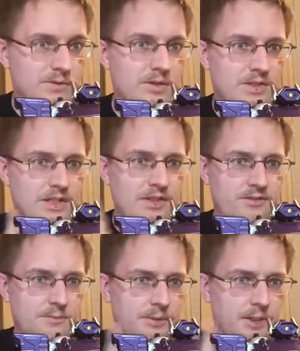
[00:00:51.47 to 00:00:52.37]
Because I can't
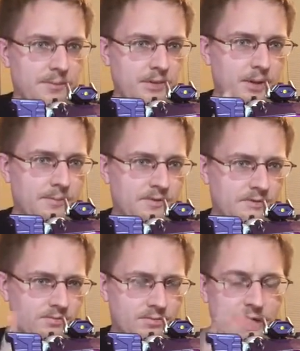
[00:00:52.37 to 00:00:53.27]
split up the
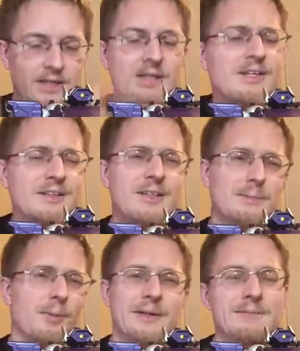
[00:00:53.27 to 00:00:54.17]
clips. Yeah, you get
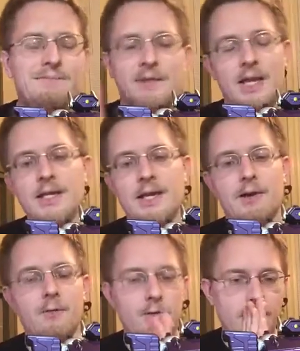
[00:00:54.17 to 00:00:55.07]
the point.
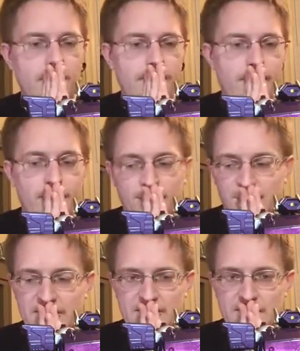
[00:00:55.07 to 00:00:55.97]
Anyhow,
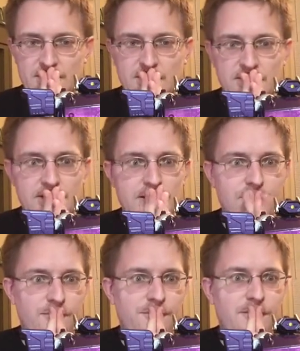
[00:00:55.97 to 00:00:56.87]
let's
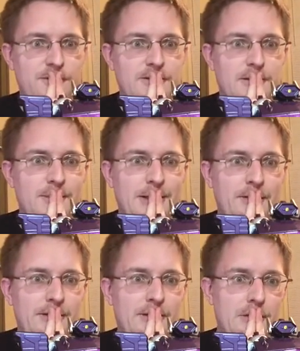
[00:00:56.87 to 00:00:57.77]
talk first
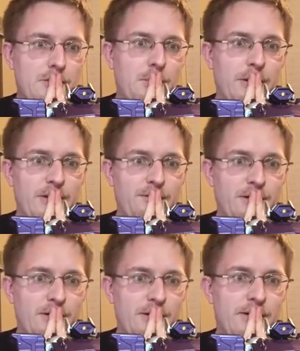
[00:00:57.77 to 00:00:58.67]
about the third-party
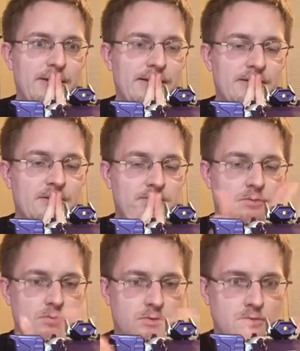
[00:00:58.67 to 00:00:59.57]
figure in this
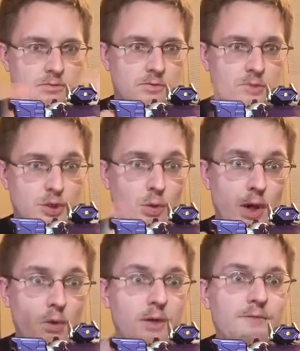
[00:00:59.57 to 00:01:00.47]

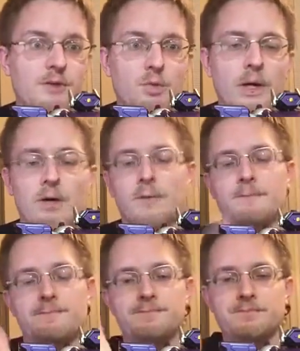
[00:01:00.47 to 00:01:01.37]
duo, if you will.
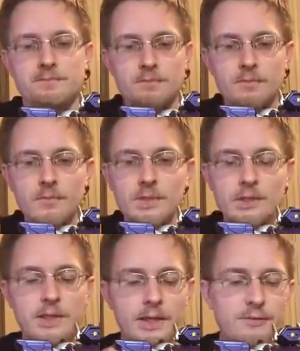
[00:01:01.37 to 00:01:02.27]

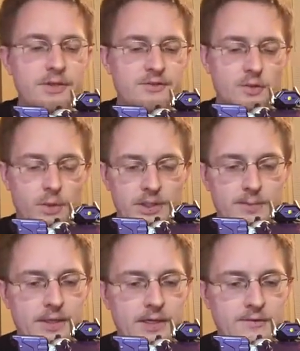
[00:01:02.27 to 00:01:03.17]
Cloud9's
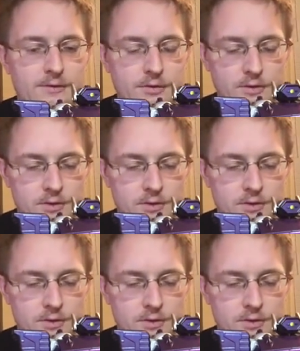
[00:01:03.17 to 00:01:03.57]
Quakeblast.